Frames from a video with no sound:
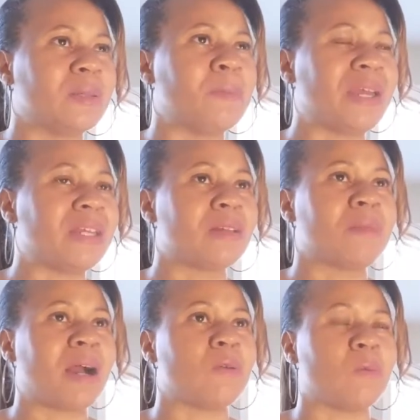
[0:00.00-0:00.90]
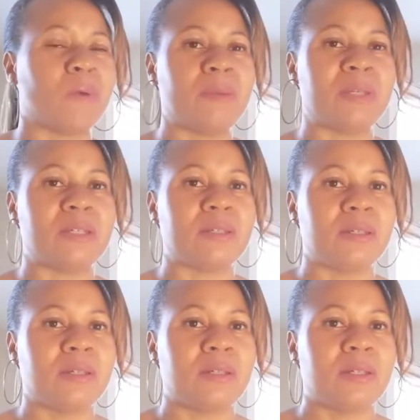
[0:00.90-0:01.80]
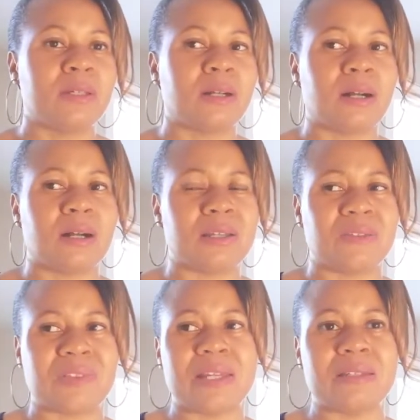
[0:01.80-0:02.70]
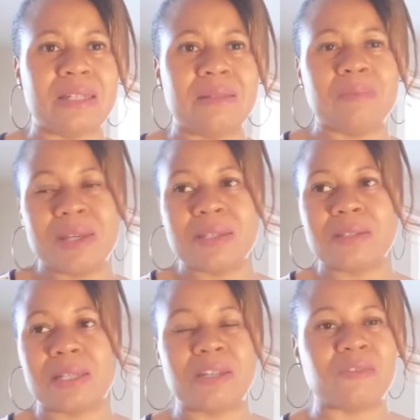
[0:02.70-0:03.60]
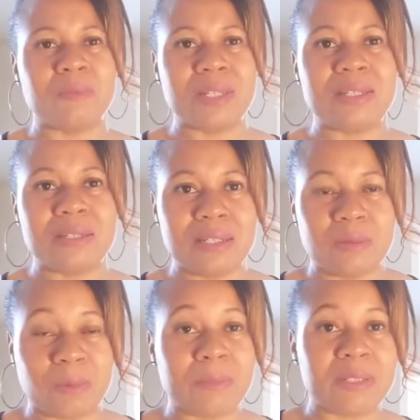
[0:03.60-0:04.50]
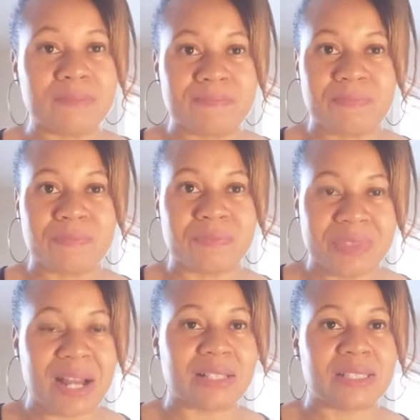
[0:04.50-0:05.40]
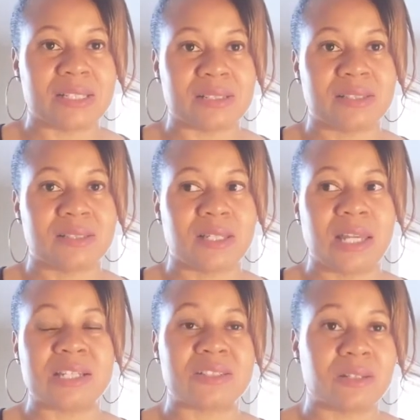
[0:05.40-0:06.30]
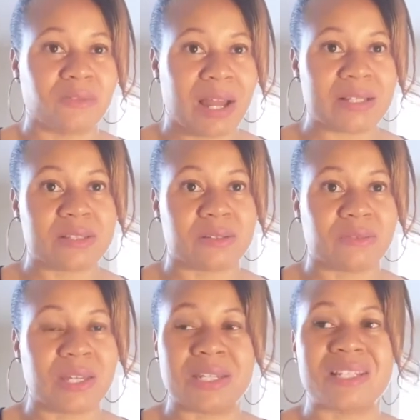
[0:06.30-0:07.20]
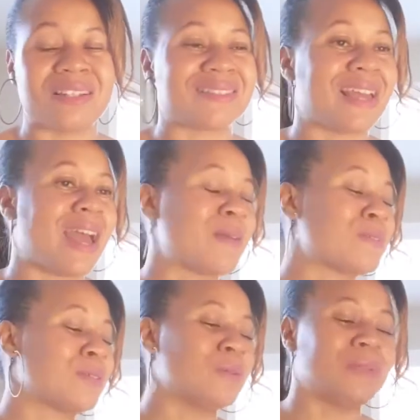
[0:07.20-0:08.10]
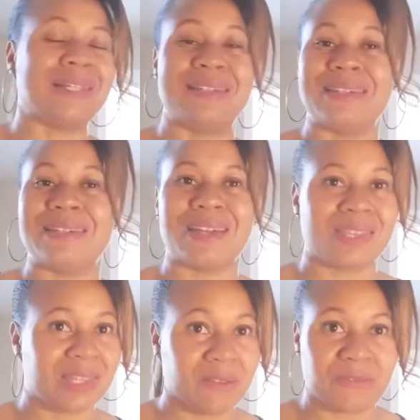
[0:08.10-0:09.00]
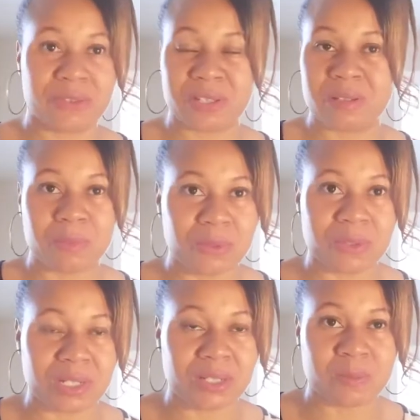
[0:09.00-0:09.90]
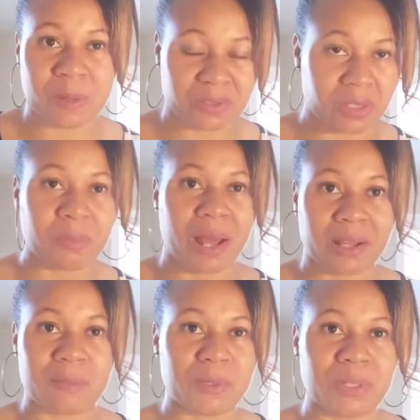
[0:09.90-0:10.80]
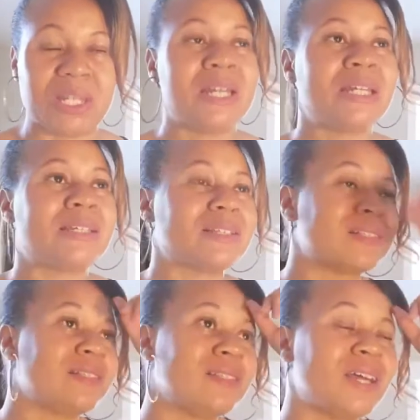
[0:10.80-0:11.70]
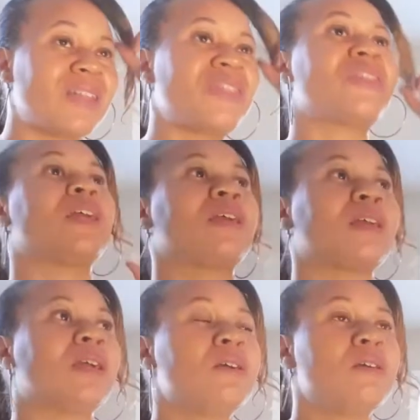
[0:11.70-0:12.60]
debating about women uh, if they need men and if men need women nonsense and it's divisive and it does absolutely nothing for the community especially the black community it does nothing